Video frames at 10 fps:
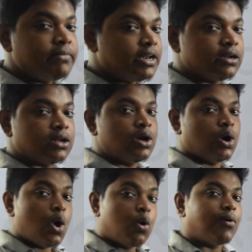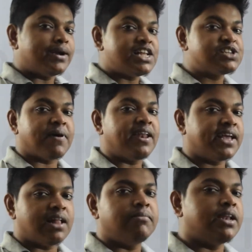mirror. What is
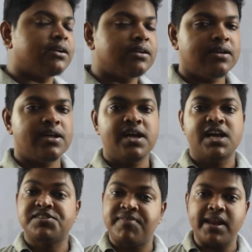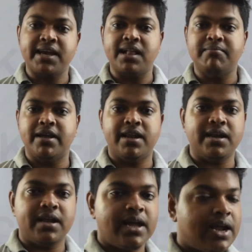spherical mirror? Spherical
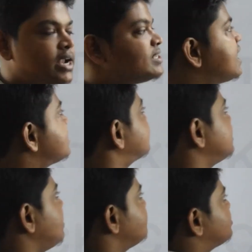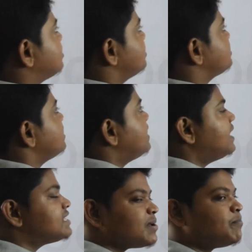mirror, as the name suggests,
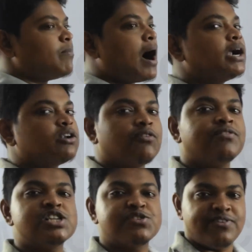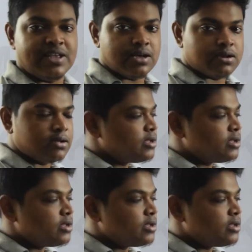it is a part of a sphere.